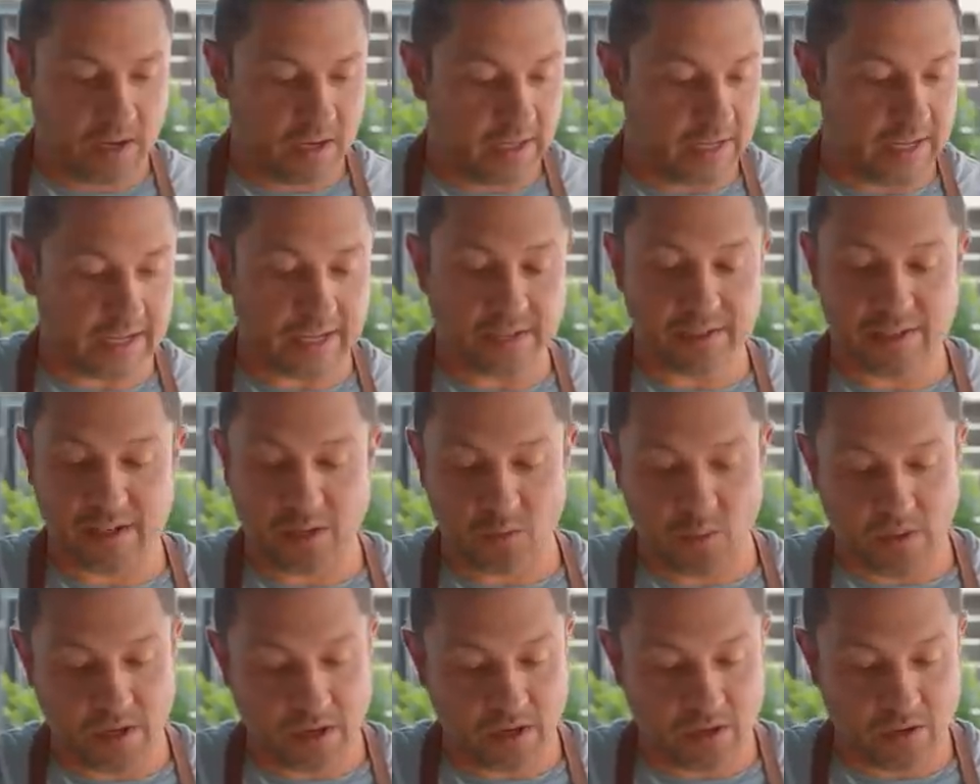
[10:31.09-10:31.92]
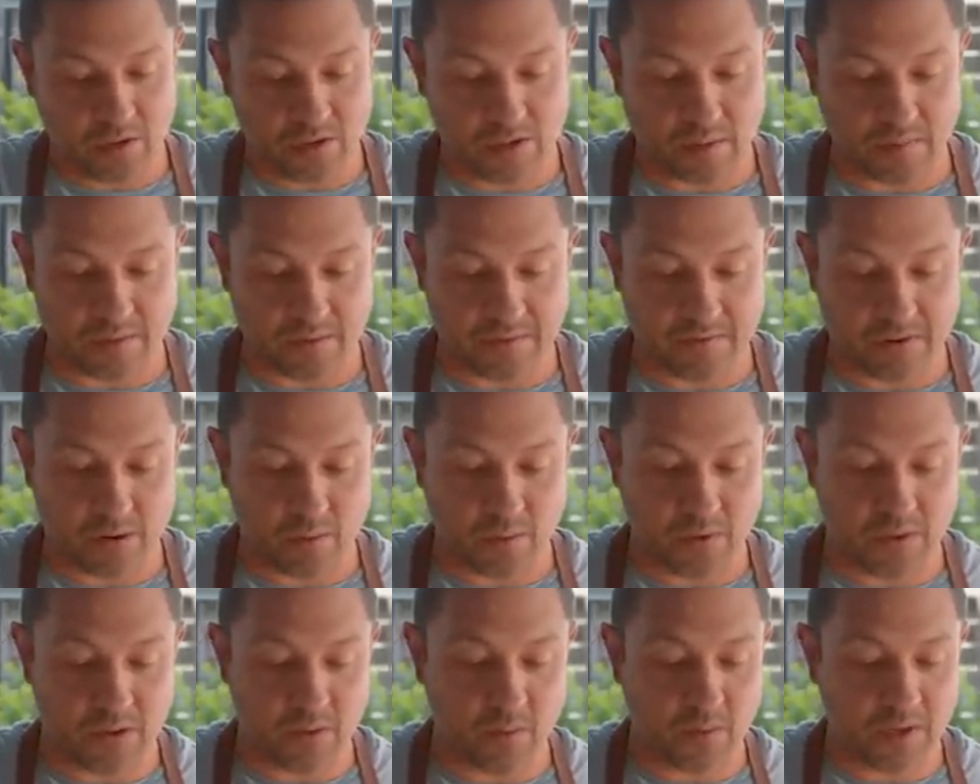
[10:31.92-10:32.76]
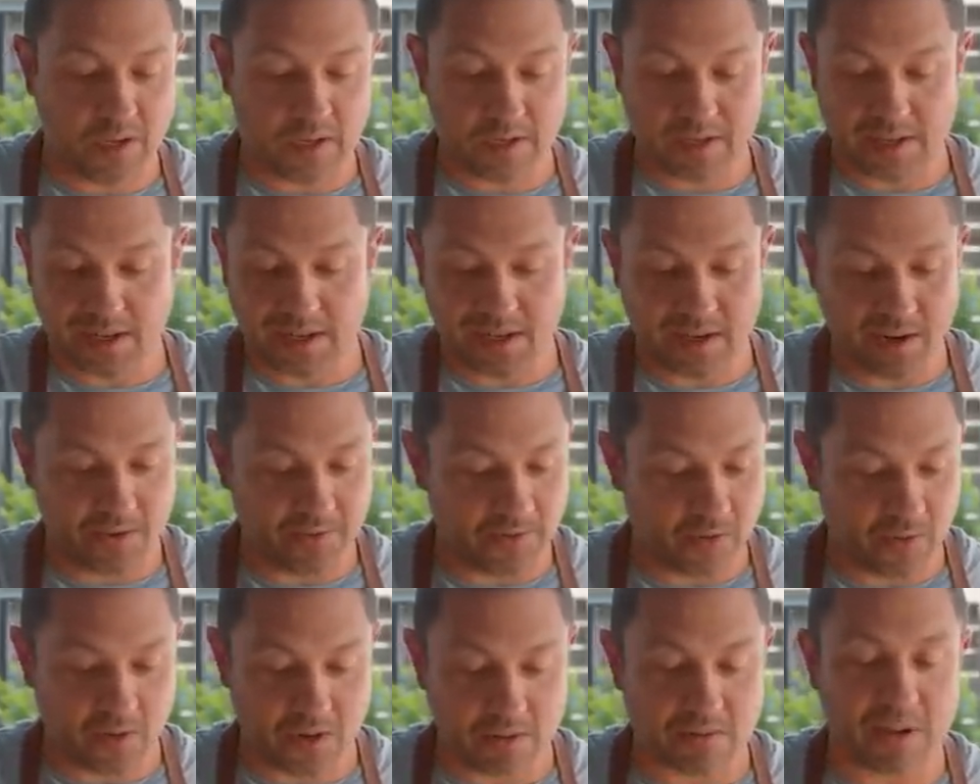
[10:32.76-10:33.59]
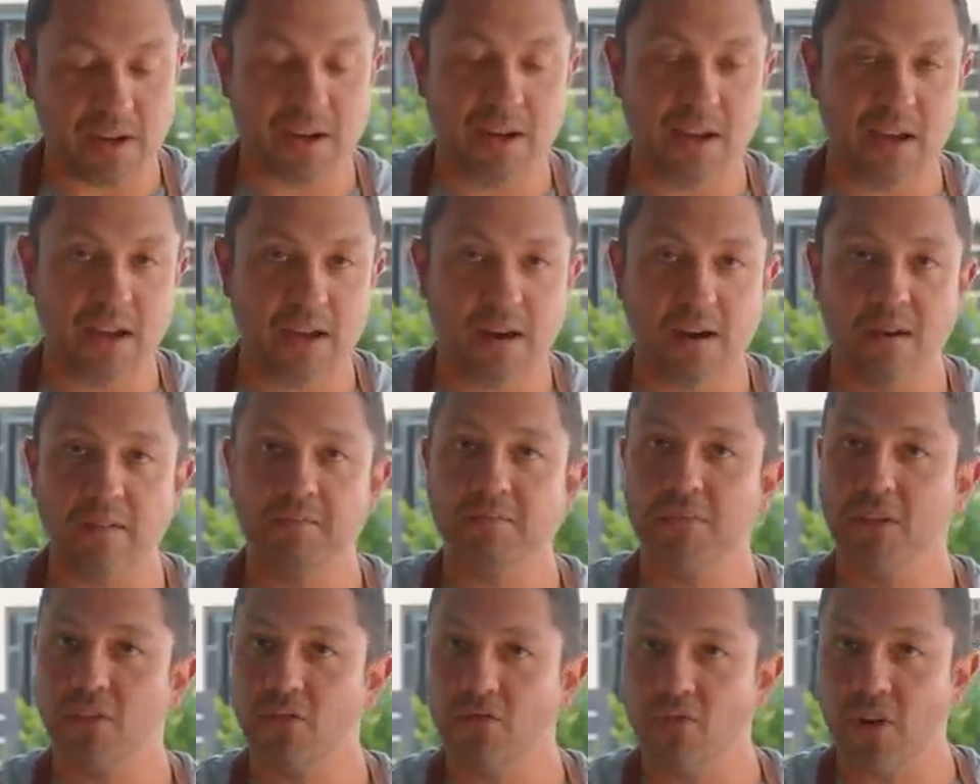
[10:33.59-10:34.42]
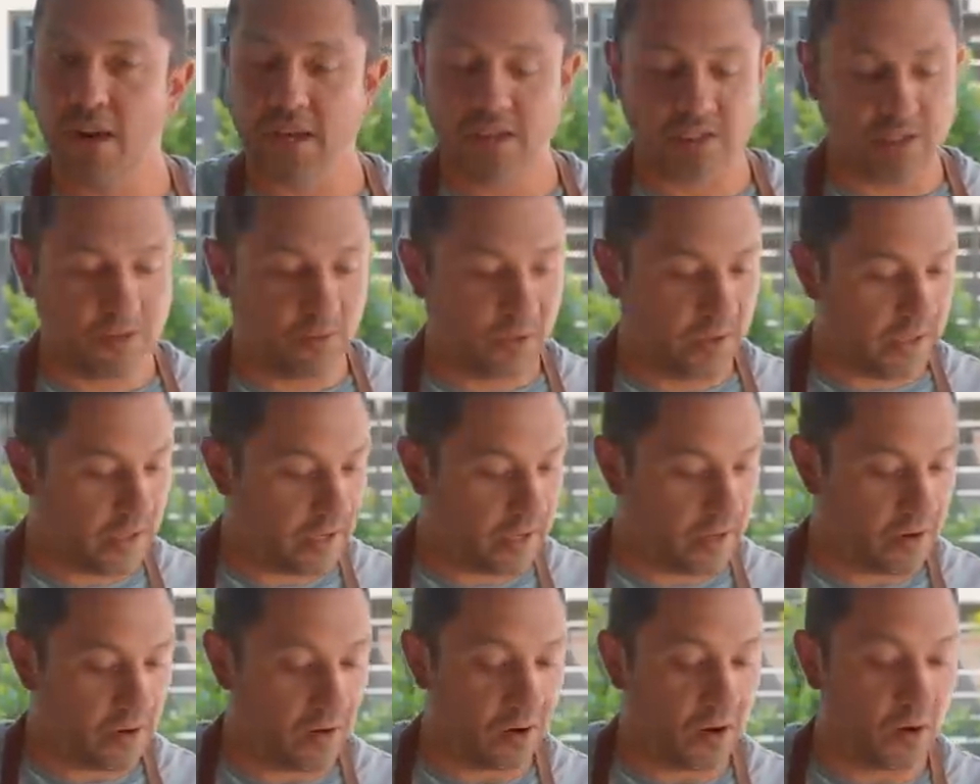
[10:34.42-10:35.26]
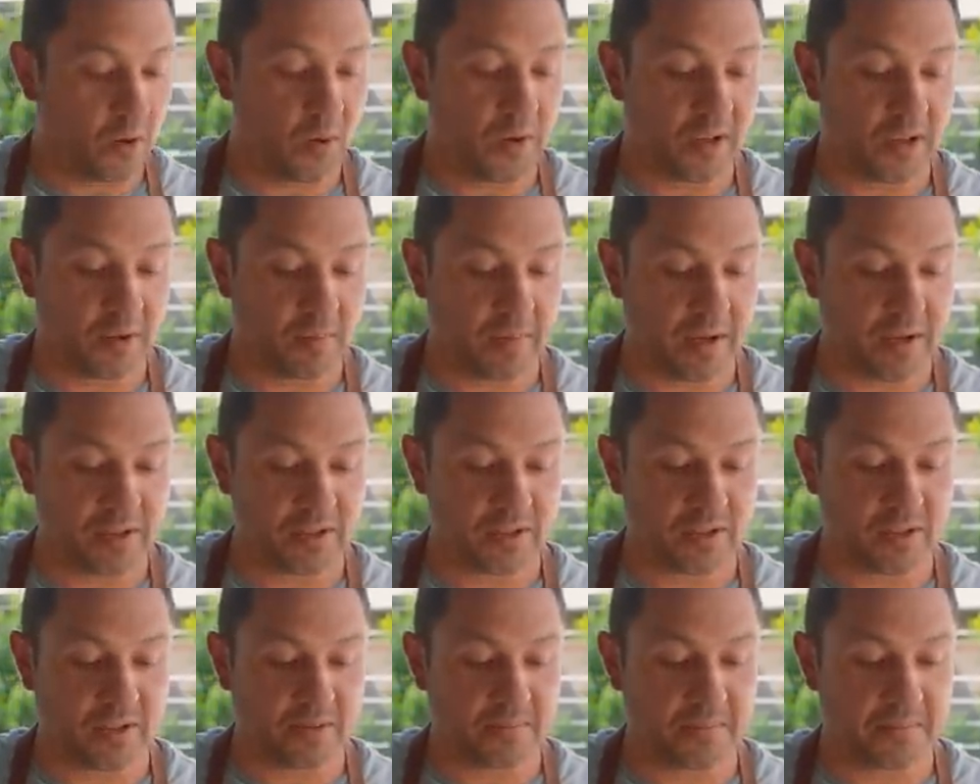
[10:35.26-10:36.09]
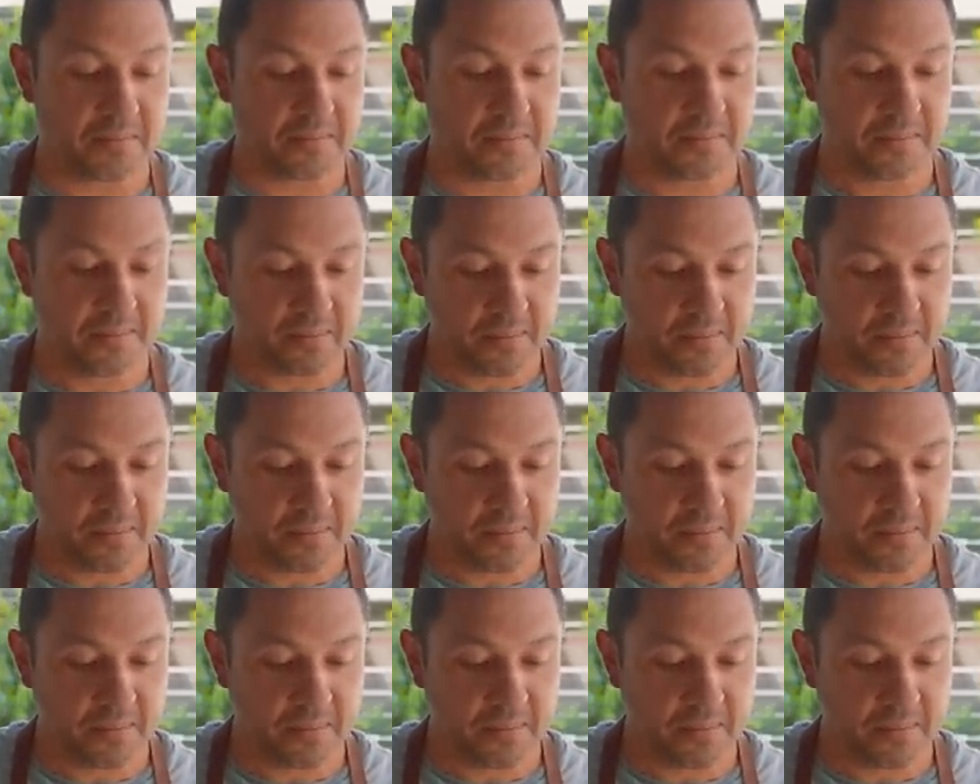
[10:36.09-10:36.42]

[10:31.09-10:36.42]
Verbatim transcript: Like I said, we can do something fun with it. We can like go for it right now, get crazy with it, or we can make some